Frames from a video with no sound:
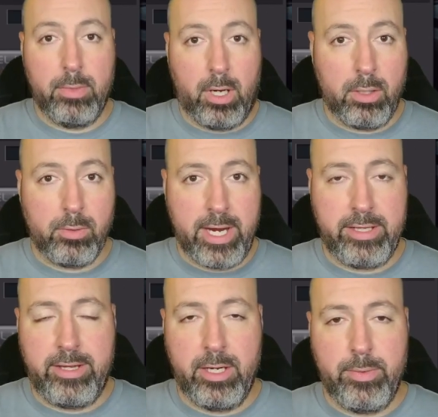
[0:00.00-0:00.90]
All
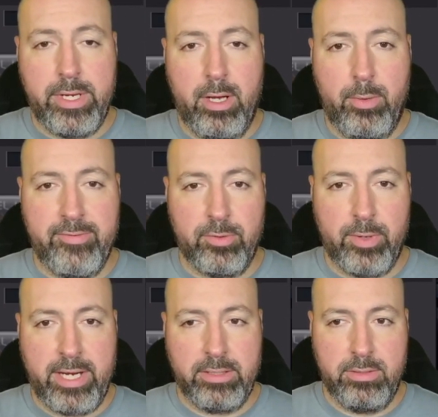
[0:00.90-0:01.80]
right, there we go. We have a
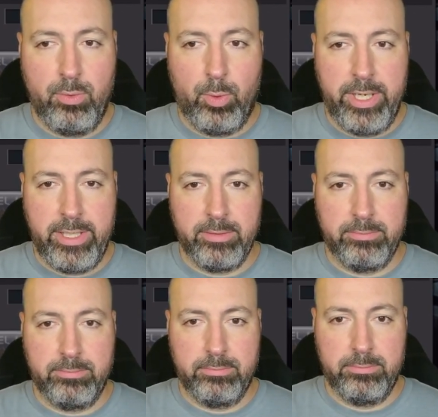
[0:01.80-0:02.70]
rank 2 Wiccan.
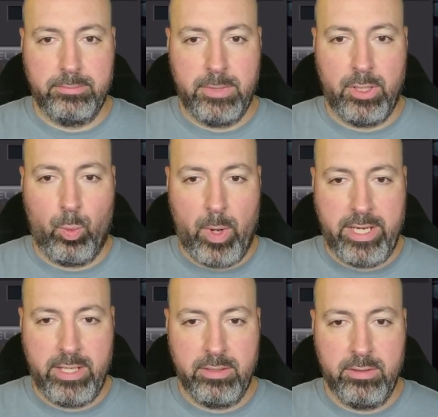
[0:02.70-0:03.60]
An
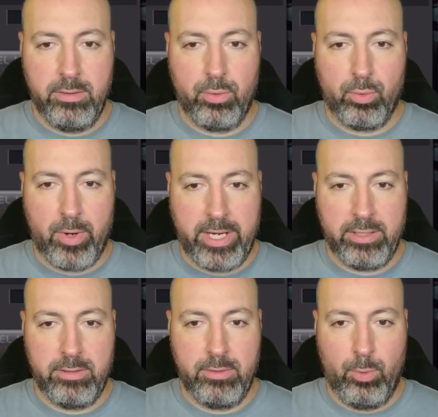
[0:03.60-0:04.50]
awakened rank
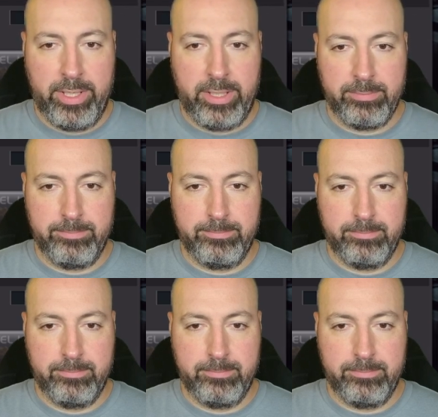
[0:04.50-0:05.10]
2 Wiccan.